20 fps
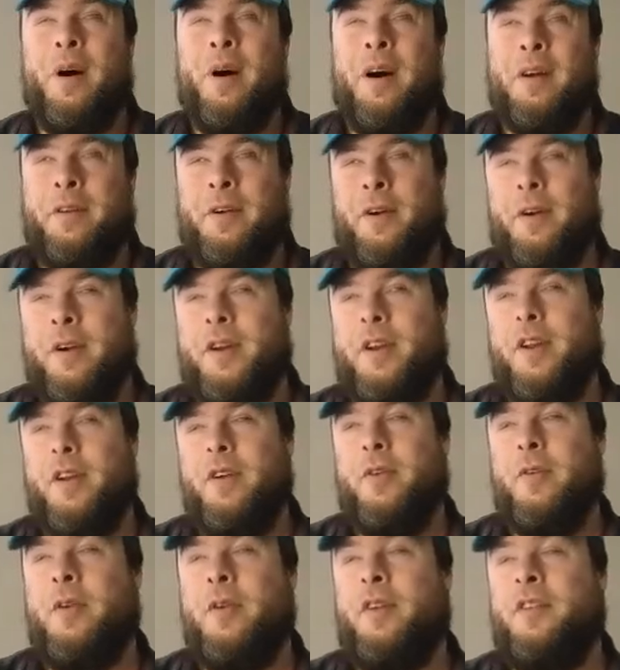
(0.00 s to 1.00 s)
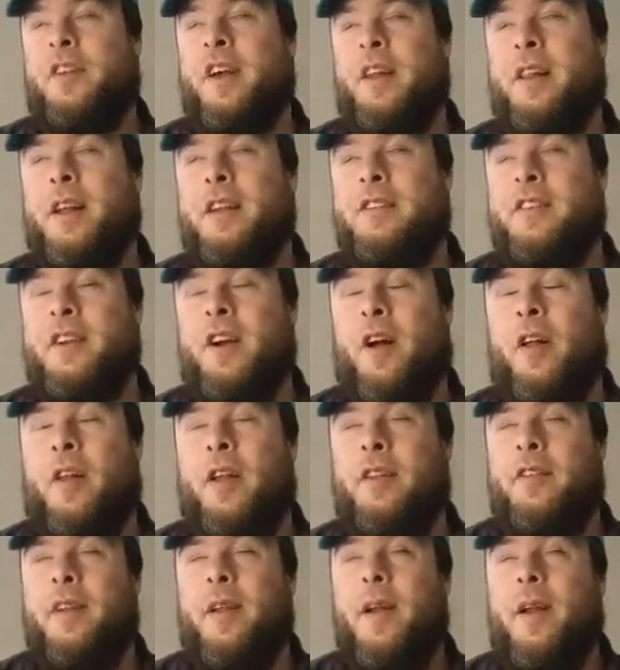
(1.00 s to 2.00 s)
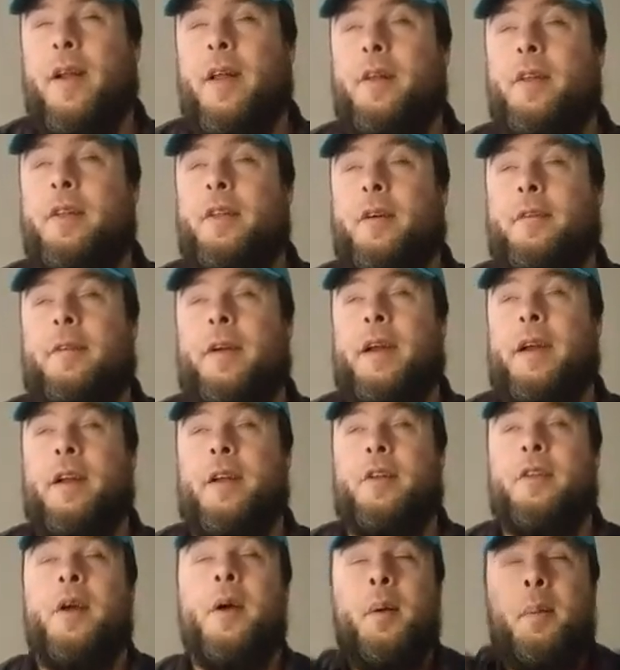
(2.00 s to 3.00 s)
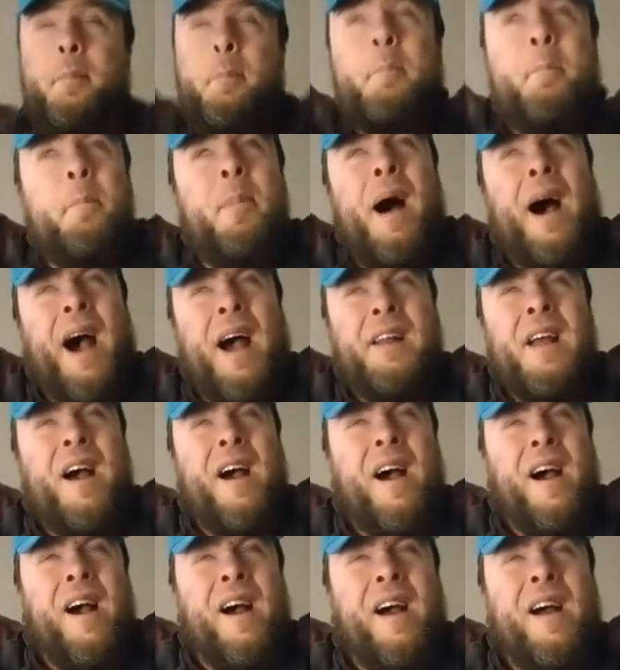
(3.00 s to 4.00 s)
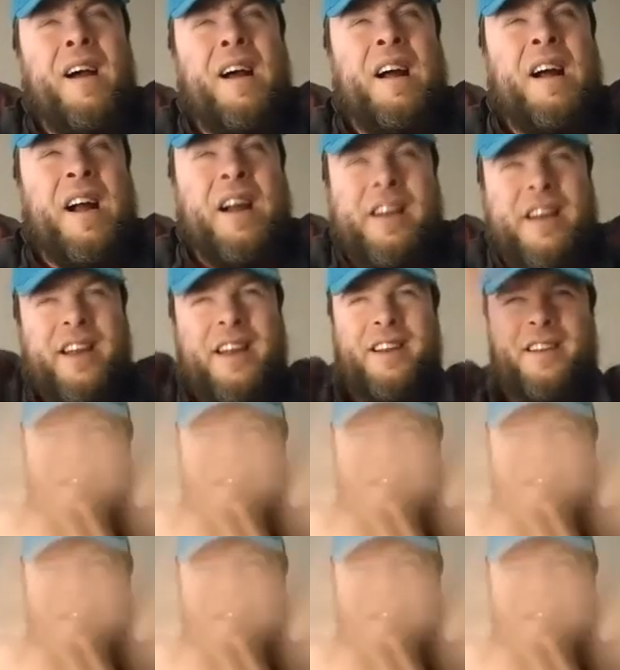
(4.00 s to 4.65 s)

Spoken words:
Monarch, or as I like to call it, The Veiled Monarch!